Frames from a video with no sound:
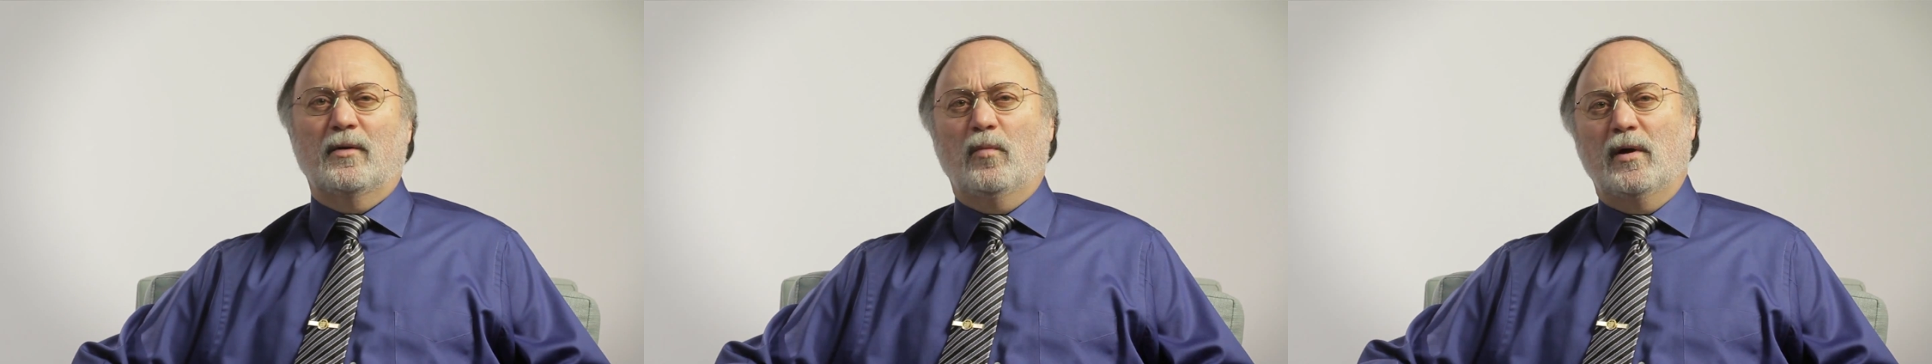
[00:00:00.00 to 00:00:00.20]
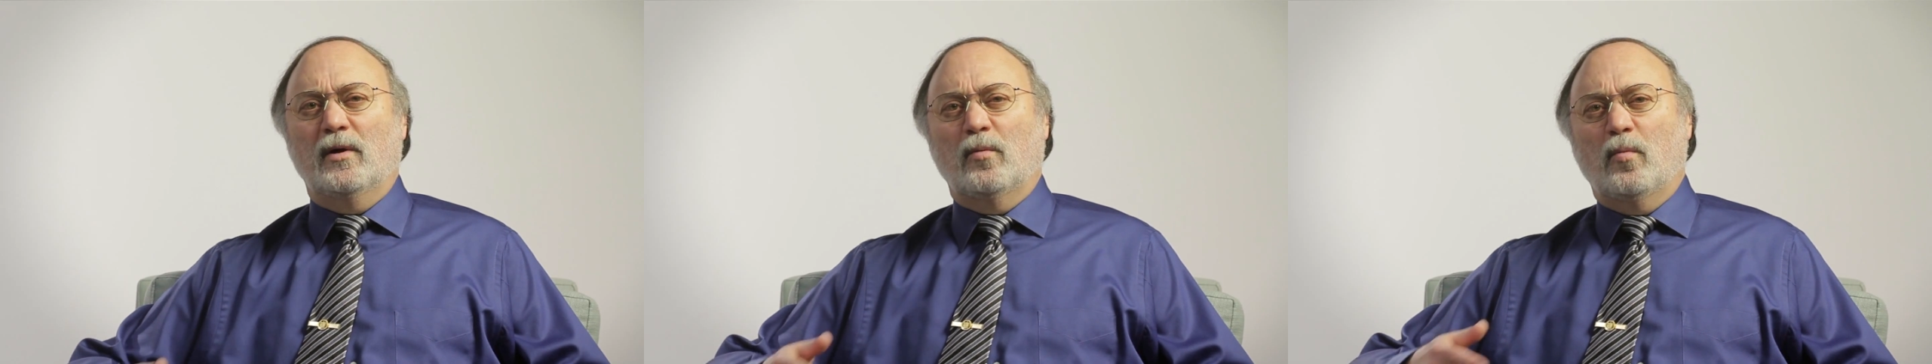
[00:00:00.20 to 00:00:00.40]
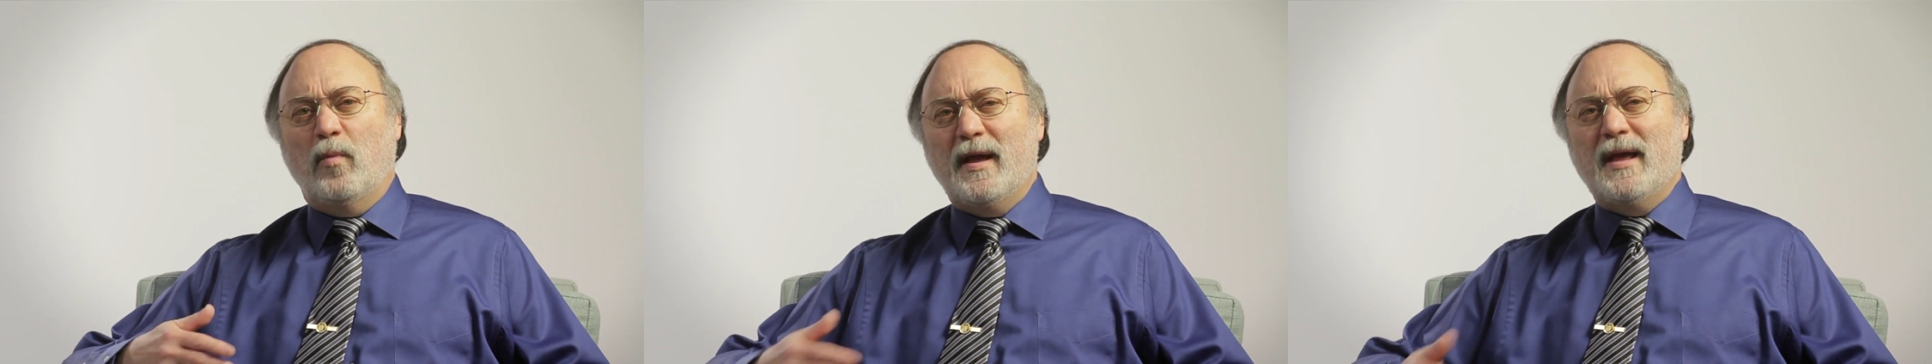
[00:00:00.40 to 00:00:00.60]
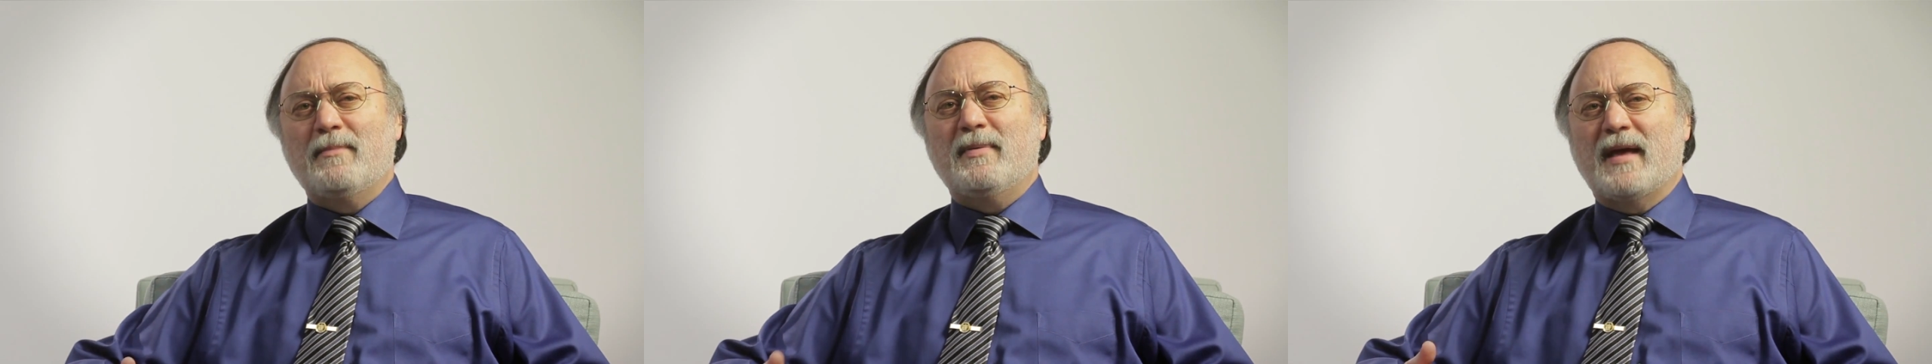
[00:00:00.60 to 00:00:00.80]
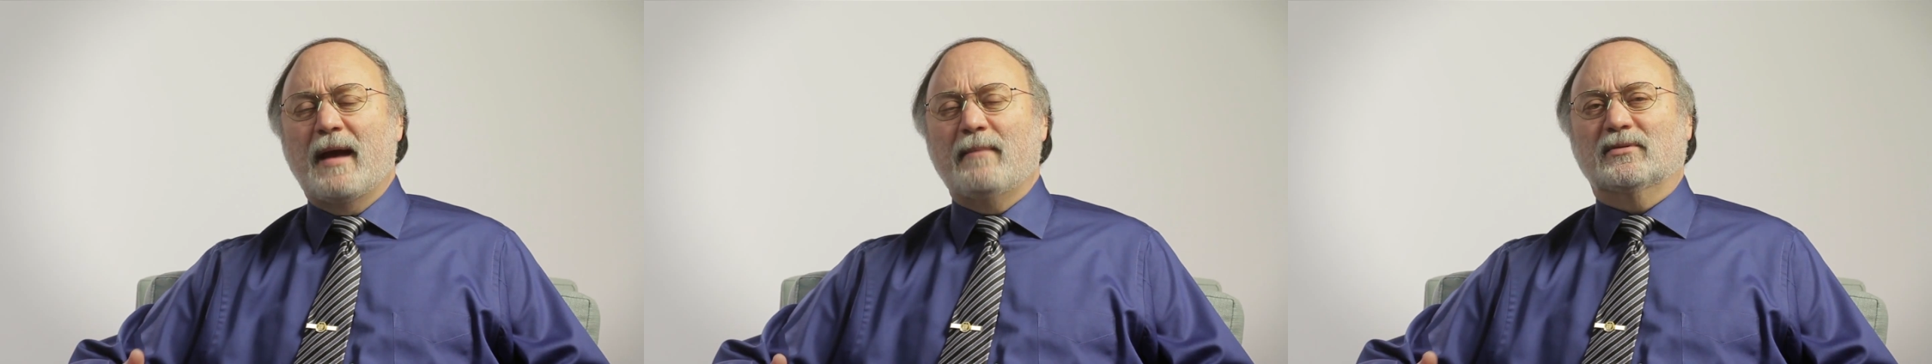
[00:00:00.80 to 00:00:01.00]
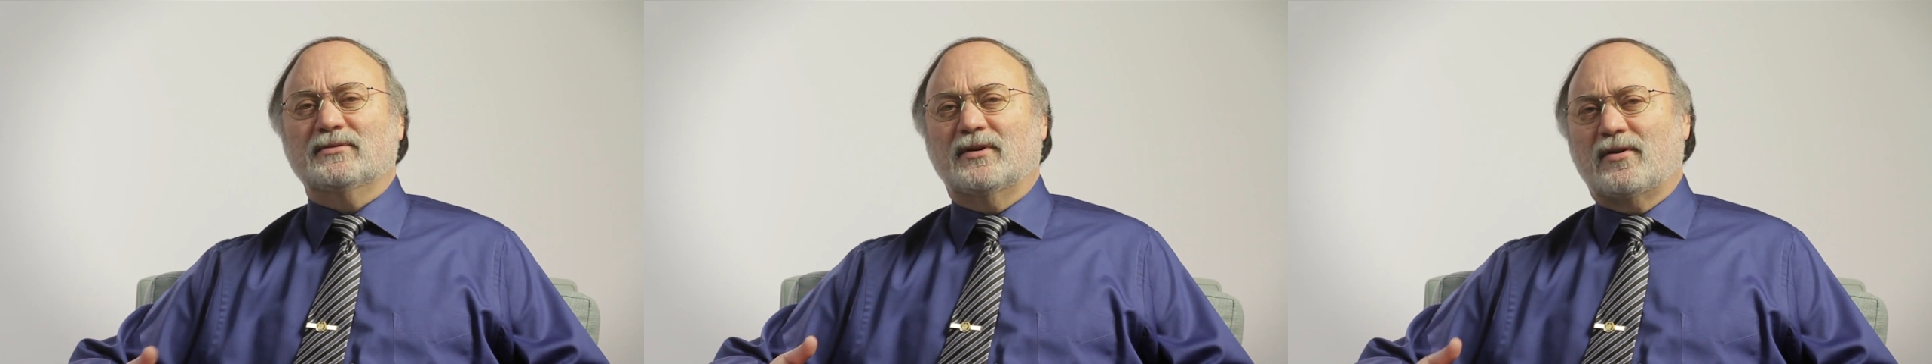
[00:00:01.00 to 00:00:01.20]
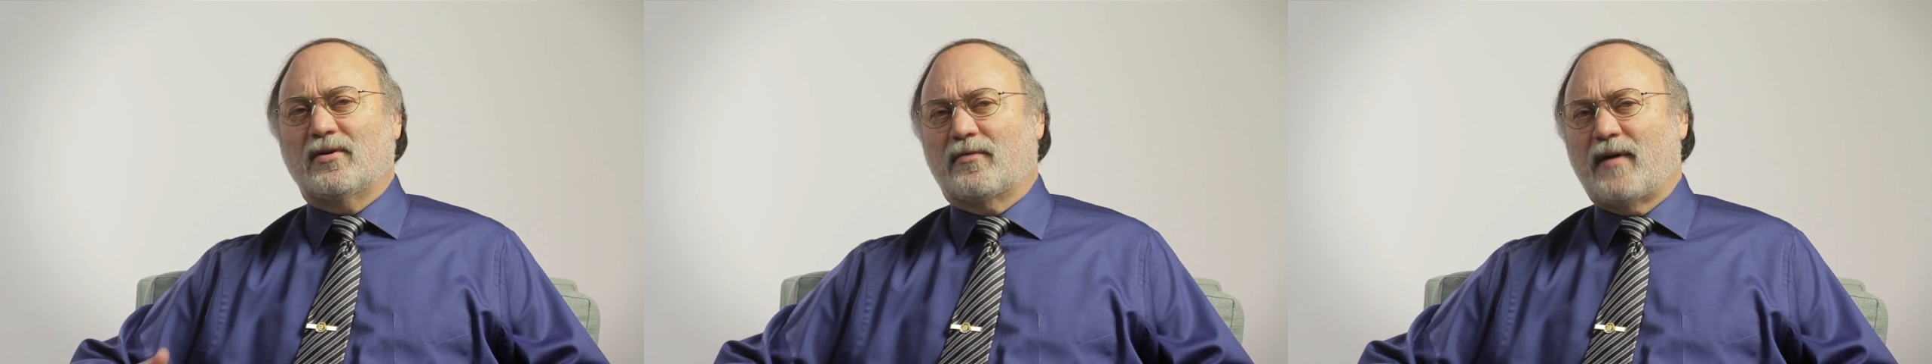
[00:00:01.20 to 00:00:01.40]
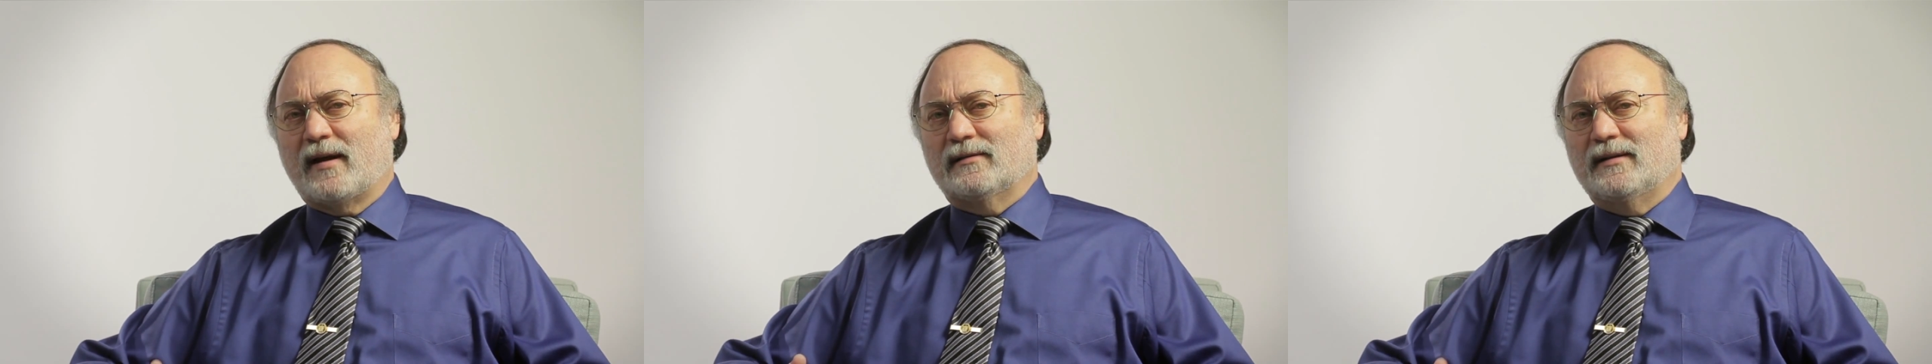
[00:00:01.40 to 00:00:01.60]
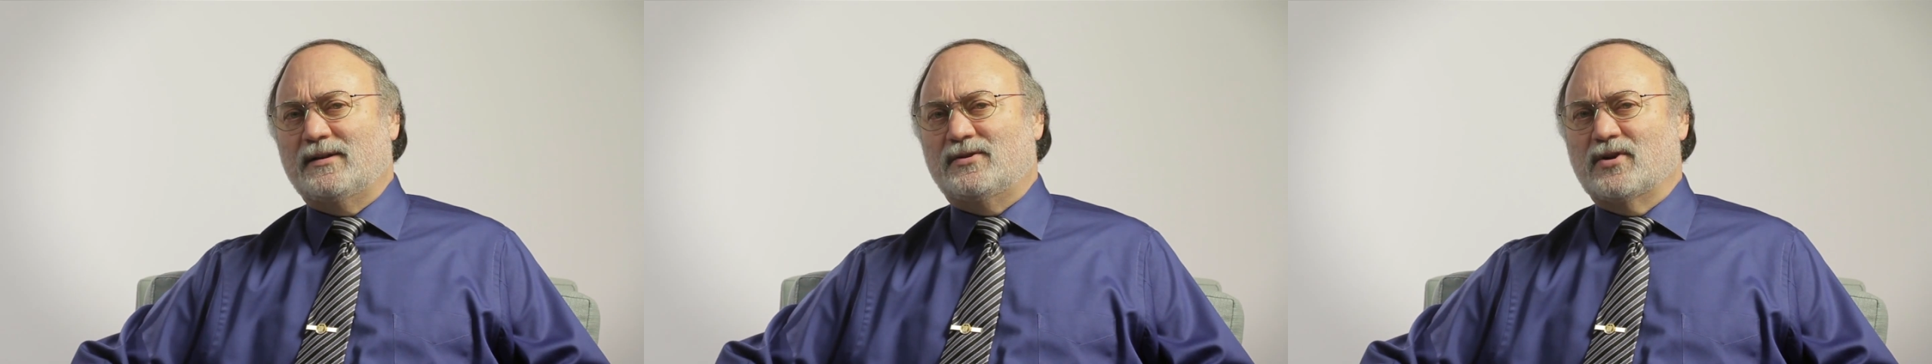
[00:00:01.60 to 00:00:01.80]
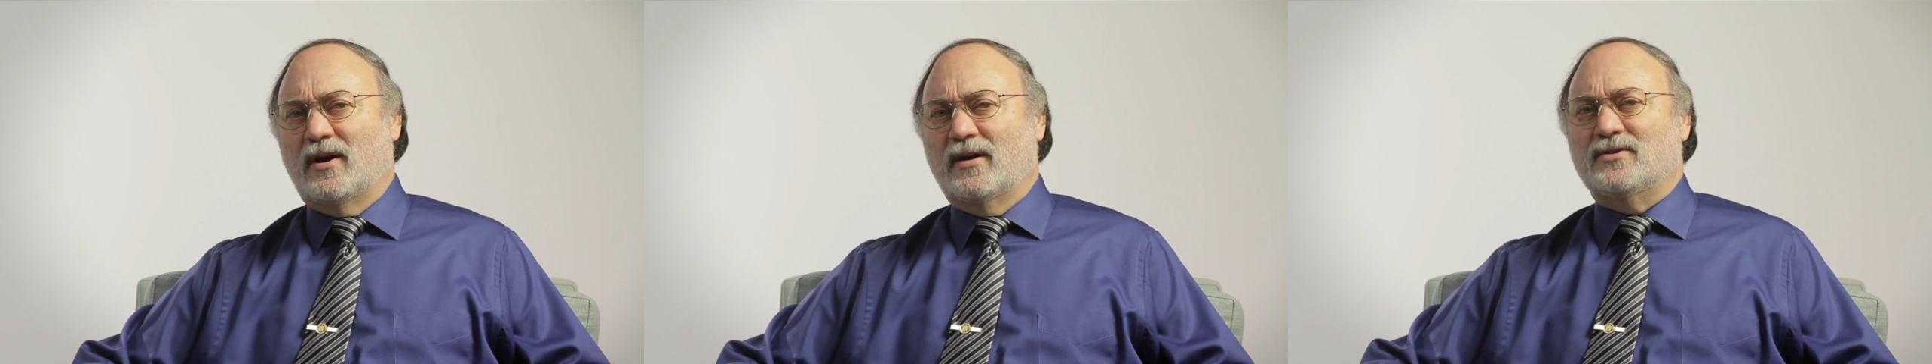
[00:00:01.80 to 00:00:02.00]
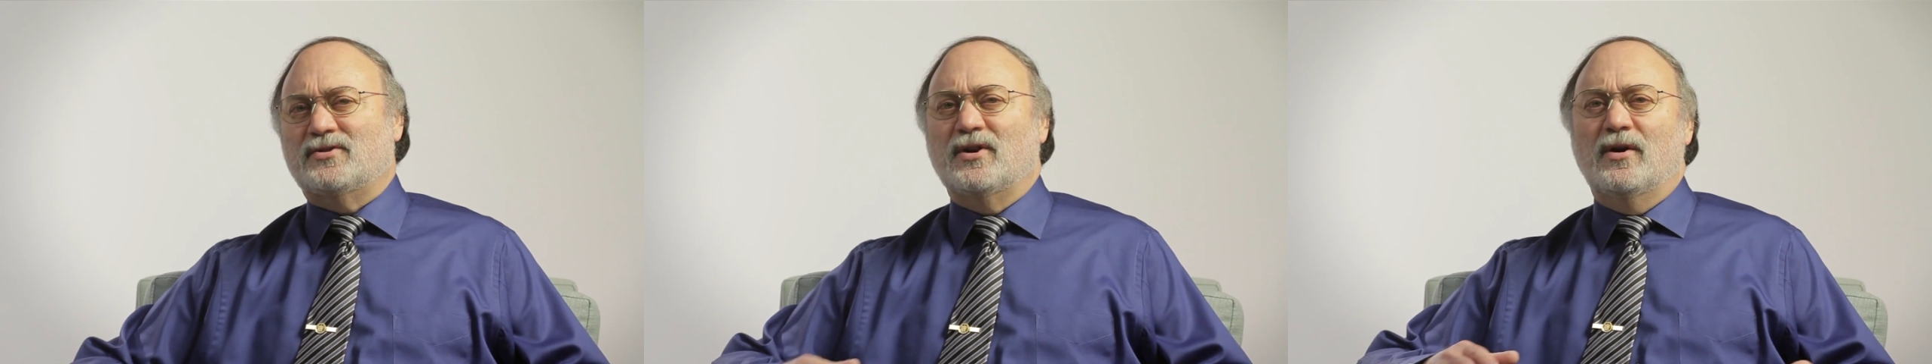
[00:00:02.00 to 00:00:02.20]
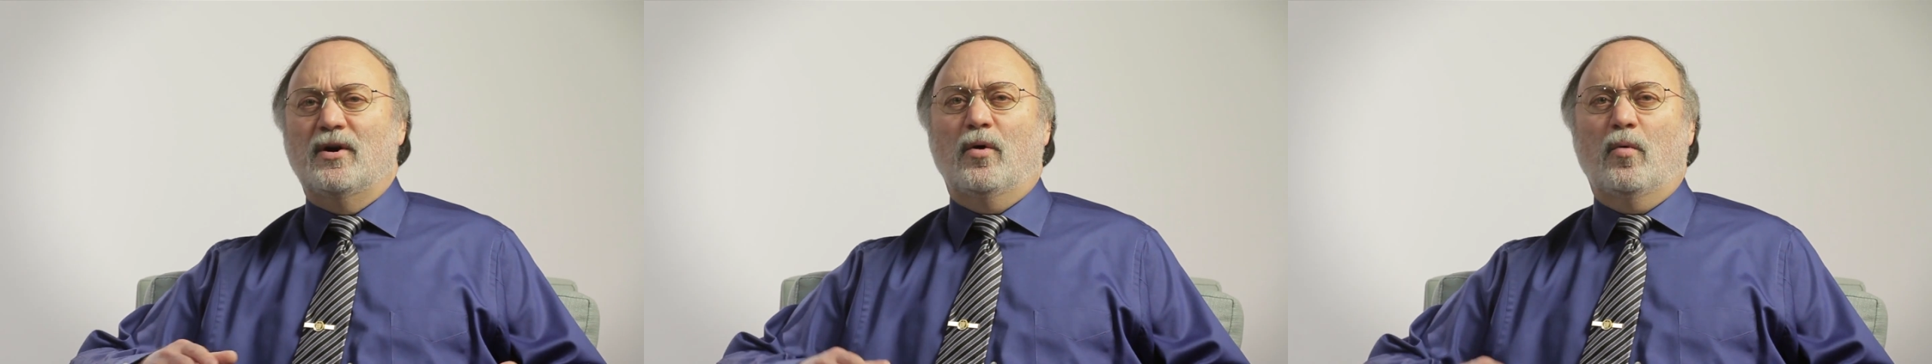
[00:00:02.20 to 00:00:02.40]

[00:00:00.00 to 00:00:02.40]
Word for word: will we be able to correctly judge